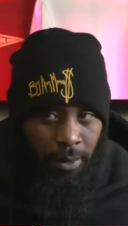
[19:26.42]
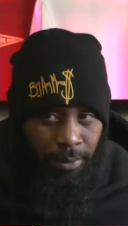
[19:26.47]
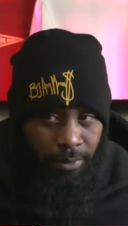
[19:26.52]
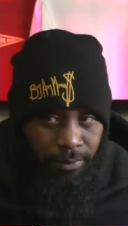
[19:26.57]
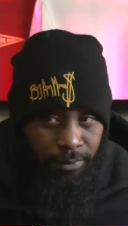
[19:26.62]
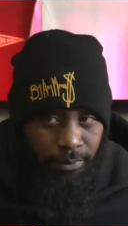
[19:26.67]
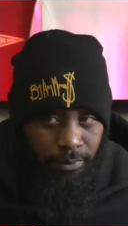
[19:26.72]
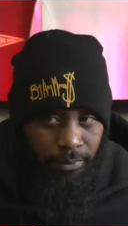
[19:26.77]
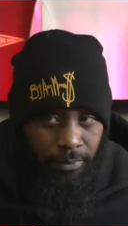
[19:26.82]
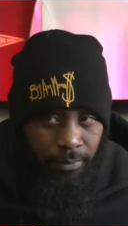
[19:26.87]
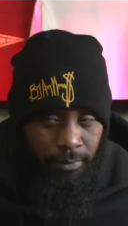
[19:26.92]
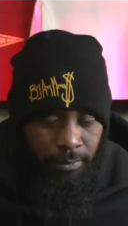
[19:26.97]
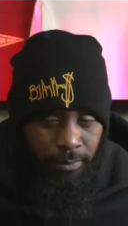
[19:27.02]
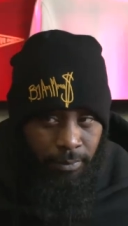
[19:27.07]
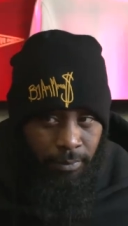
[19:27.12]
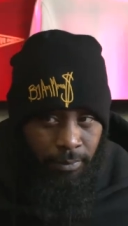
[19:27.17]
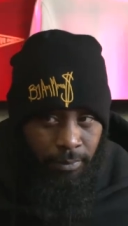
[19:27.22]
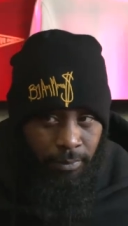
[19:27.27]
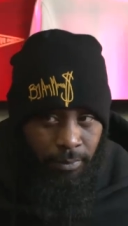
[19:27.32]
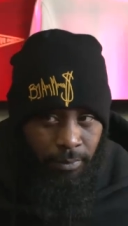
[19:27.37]
Earth.
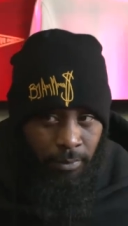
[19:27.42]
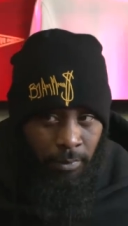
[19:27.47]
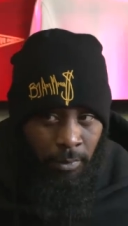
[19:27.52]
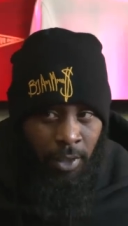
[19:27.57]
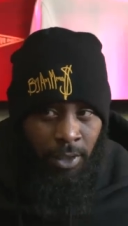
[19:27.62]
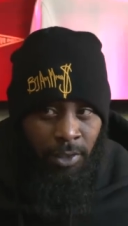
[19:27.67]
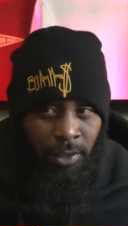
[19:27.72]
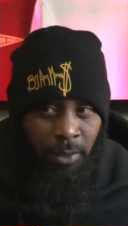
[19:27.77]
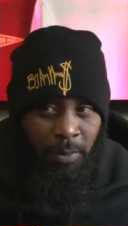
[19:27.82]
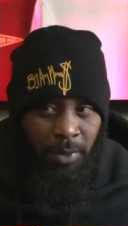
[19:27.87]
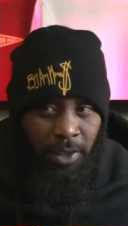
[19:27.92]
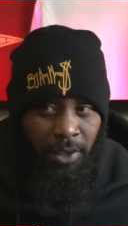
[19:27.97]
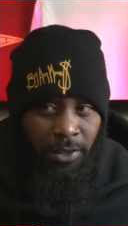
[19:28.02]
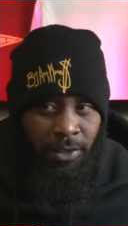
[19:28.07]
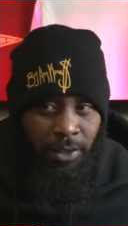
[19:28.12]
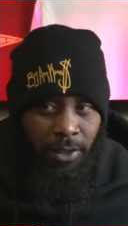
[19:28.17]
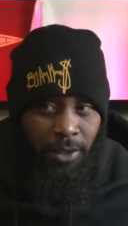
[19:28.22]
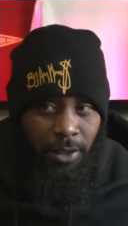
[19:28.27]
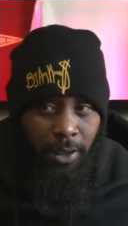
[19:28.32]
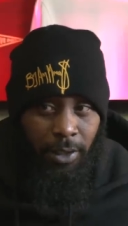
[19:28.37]
Come on.
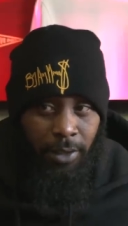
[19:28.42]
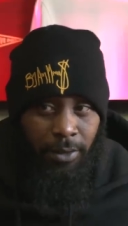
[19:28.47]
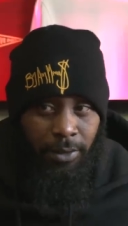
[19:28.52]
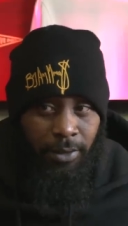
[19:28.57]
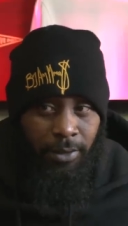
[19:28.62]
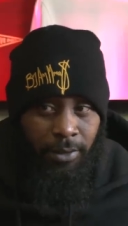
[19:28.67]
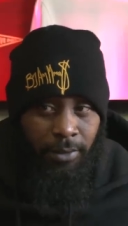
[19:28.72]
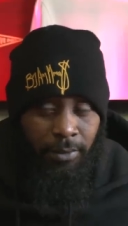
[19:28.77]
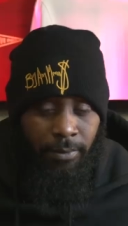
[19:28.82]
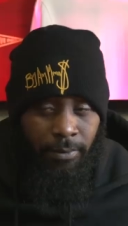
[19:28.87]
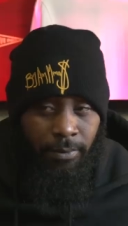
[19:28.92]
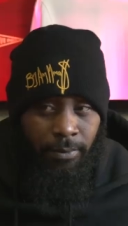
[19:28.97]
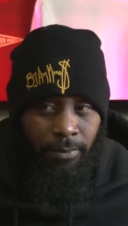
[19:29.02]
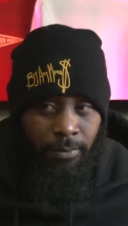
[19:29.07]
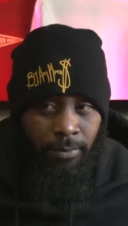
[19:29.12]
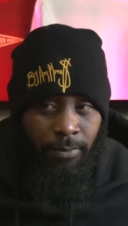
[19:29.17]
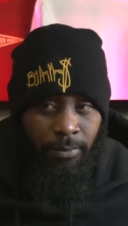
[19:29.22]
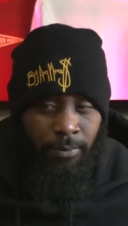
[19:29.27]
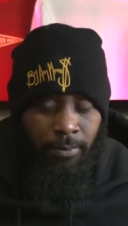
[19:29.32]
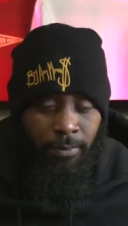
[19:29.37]
Conspiracy theories. Come
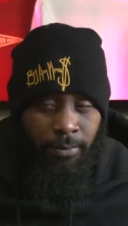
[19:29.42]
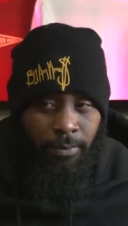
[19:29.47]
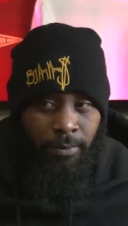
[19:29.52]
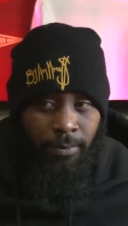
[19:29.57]
on.